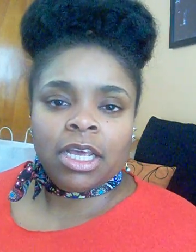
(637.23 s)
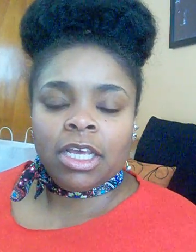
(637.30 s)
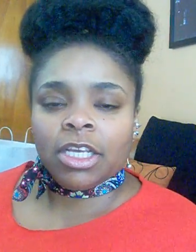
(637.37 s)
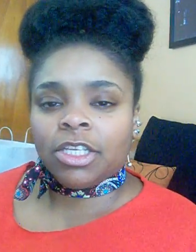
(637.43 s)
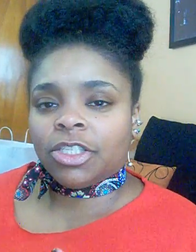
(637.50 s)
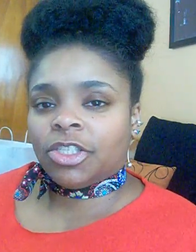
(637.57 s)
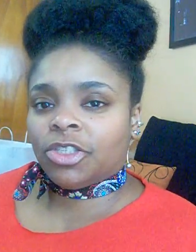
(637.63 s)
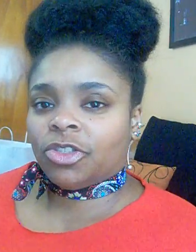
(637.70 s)

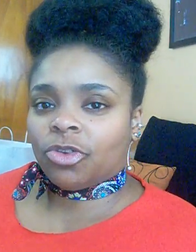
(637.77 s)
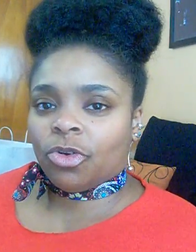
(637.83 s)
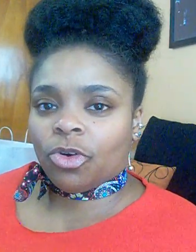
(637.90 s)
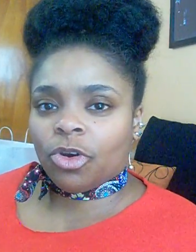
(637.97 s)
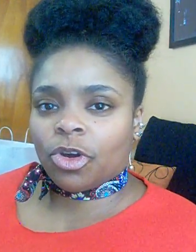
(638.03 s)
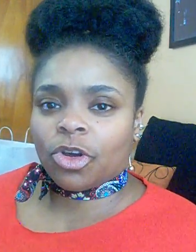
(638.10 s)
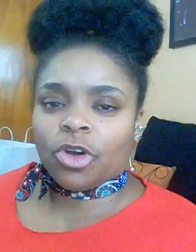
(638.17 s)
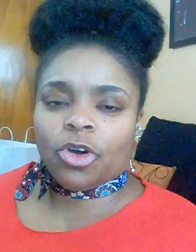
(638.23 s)

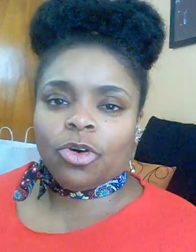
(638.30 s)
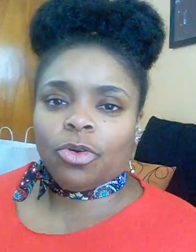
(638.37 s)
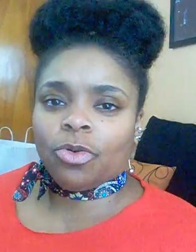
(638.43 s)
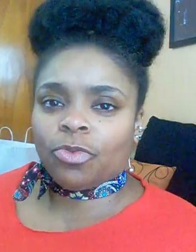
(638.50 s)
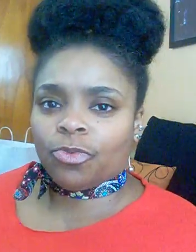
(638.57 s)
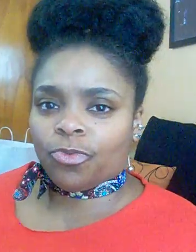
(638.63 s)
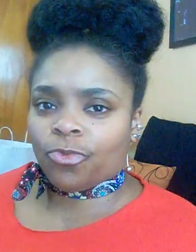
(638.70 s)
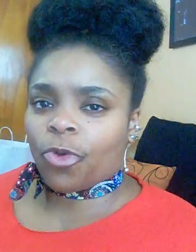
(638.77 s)

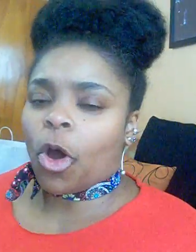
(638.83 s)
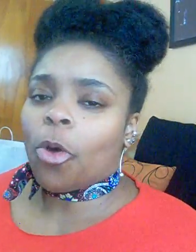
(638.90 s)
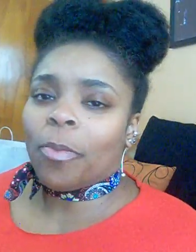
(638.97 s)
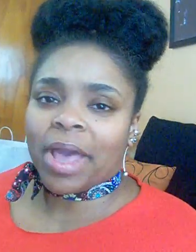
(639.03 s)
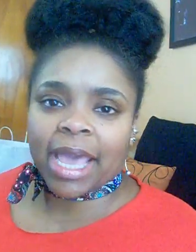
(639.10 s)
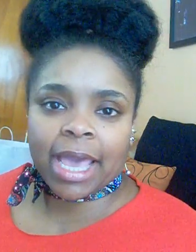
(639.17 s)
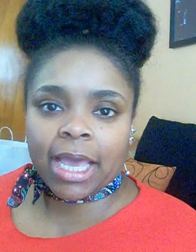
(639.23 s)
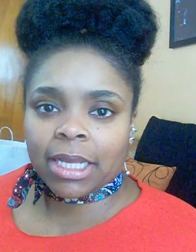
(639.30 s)
historical
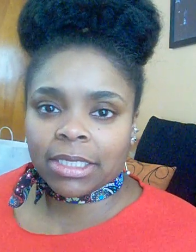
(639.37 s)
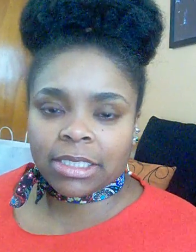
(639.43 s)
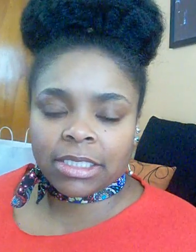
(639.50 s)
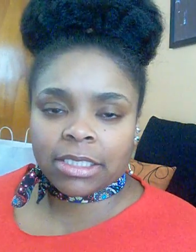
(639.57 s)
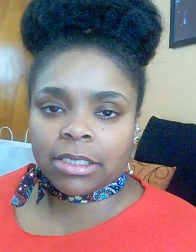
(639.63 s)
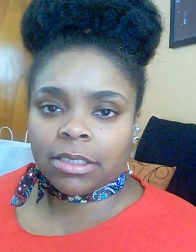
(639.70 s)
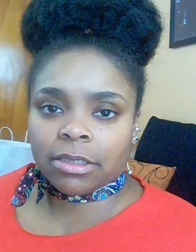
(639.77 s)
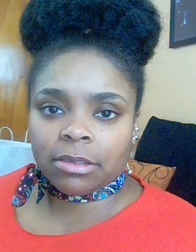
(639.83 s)

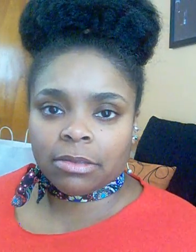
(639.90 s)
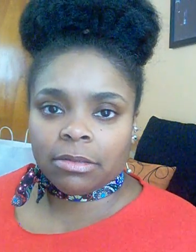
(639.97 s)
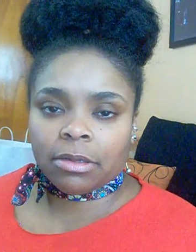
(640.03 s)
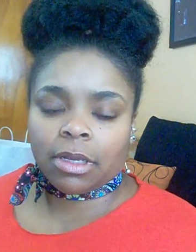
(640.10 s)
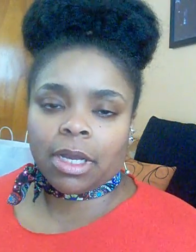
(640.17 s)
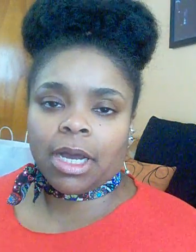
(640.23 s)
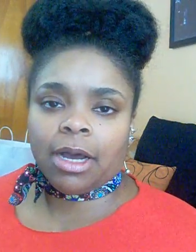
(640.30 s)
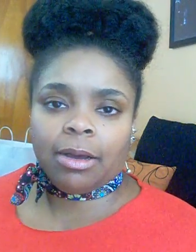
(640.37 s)
romance,
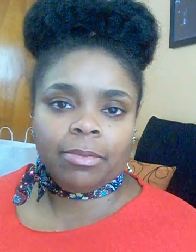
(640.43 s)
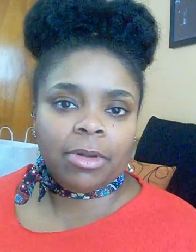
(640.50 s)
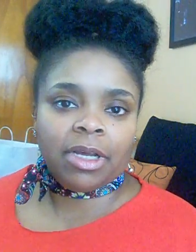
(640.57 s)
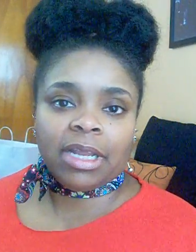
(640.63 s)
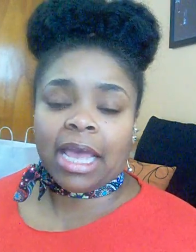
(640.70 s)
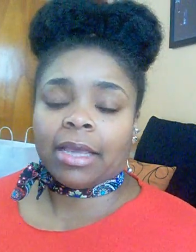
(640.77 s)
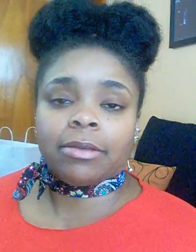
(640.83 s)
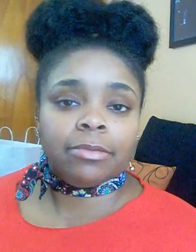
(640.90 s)

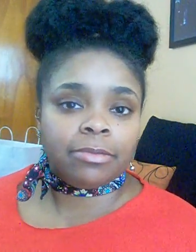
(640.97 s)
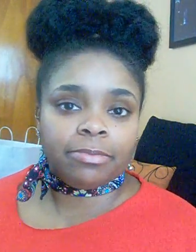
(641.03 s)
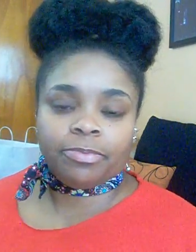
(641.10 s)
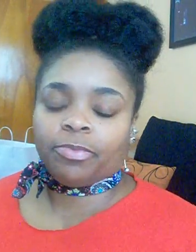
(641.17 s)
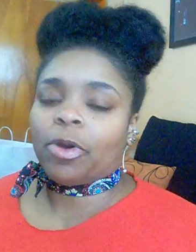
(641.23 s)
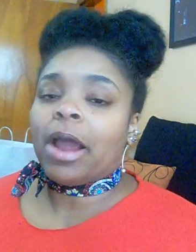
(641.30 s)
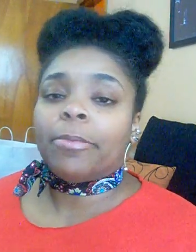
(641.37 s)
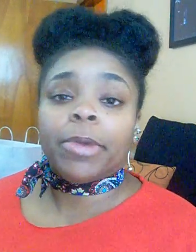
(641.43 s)
like
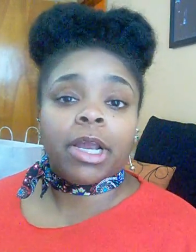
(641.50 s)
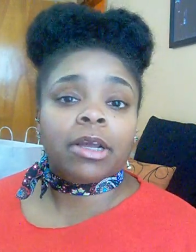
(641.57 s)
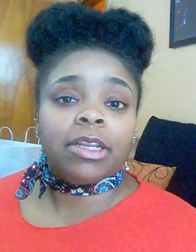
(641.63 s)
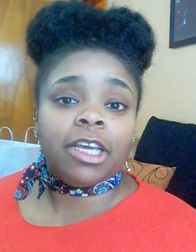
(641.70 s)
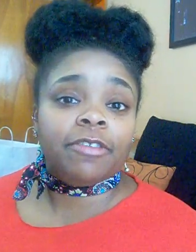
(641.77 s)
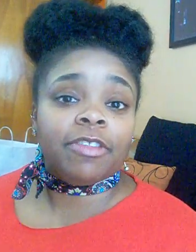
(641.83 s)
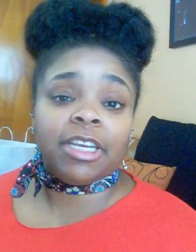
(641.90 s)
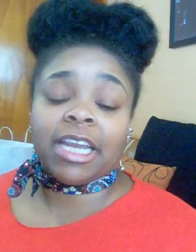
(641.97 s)

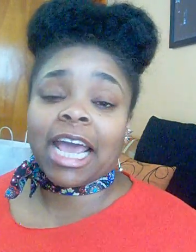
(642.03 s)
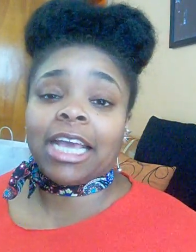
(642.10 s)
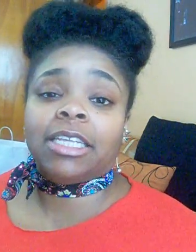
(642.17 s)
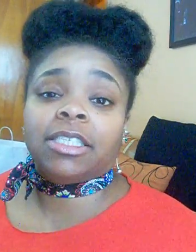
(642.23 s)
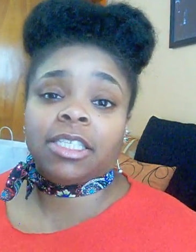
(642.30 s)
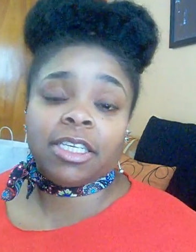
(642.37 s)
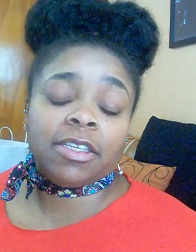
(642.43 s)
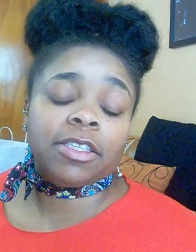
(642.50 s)
primarily of the
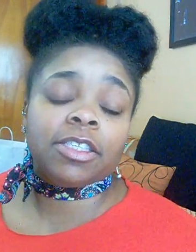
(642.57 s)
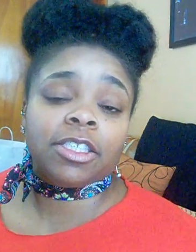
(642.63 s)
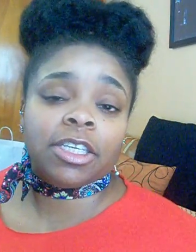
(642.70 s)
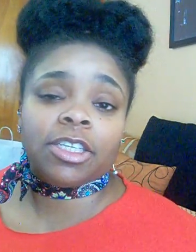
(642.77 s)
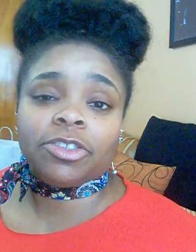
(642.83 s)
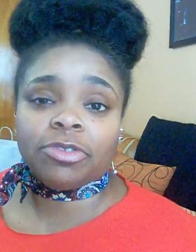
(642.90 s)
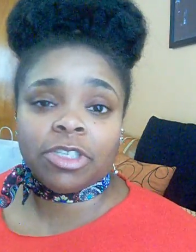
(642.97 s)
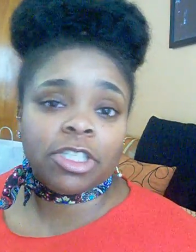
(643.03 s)
19th
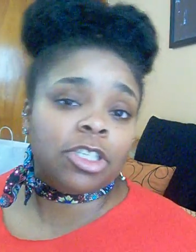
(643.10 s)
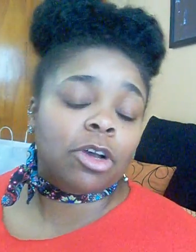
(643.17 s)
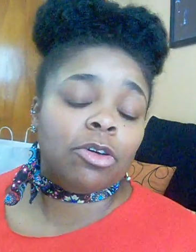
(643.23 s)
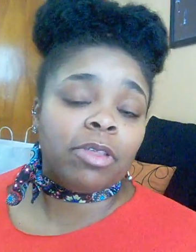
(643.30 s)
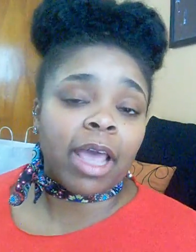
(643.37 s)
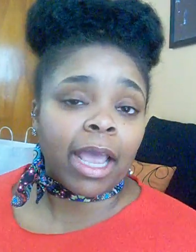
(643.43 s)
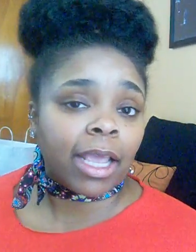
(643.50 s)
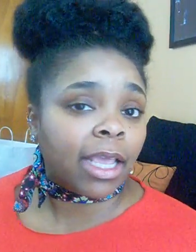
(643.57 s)
century. So
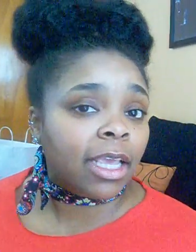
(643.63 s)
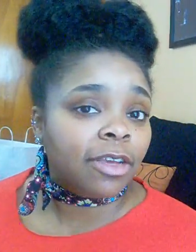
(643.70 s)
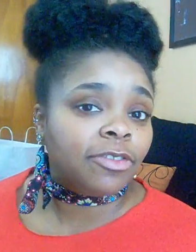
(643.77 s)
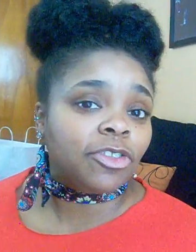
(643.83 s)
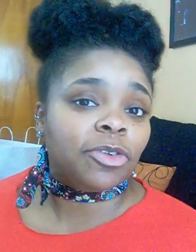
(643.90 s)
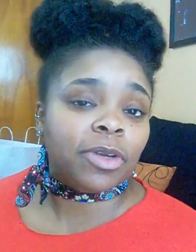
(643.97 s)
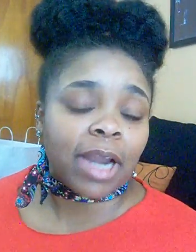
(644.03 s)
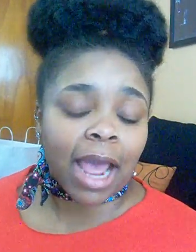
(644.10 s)
that
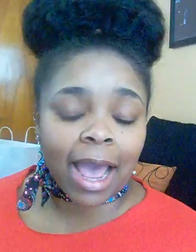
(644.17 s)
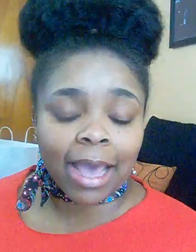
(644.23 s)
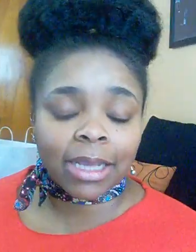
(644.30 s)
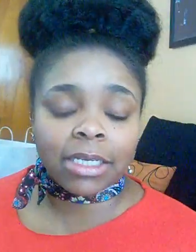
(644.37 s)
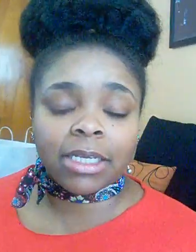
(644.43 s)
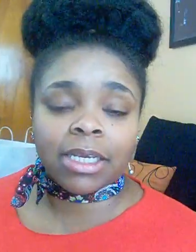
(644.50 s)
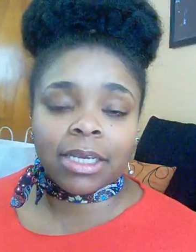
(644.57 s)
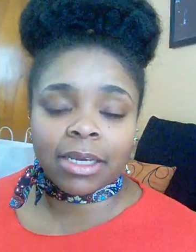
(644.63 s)
gives you an
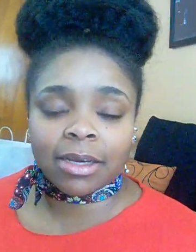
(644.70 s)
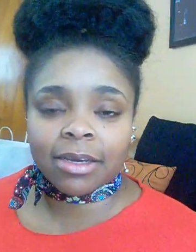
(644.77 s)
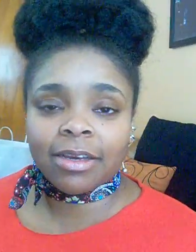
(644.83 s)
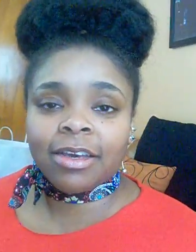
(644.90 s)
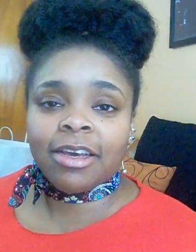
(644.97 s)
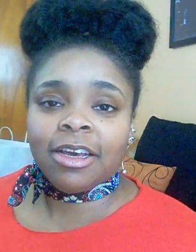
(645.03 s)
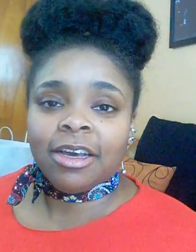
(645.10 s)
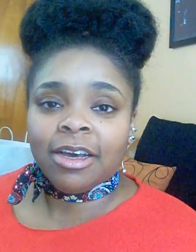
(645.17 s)
idea
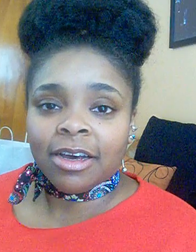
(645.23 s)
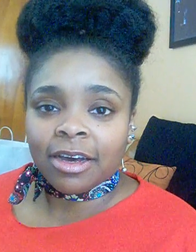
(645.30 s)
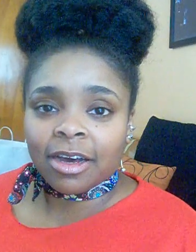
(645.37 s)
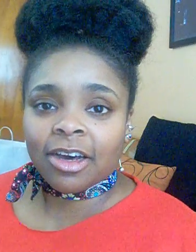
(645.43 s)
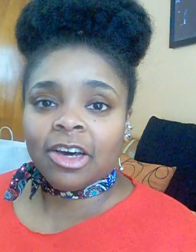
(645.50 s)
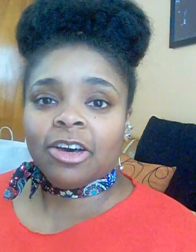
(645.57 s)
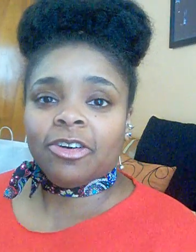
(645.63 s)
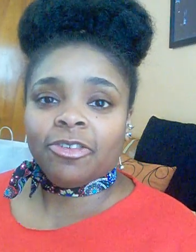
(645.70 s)

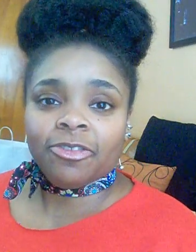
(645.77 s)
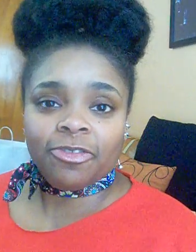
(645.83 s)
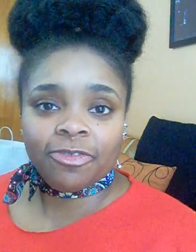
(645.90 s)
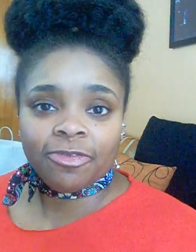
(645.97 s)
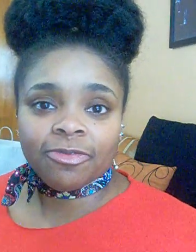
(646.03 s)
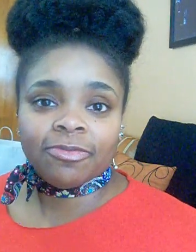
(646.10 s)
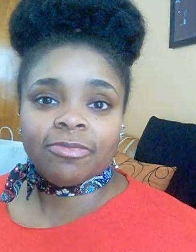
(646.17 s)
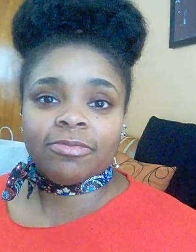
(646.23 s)

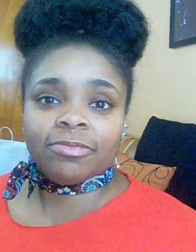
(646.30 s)
of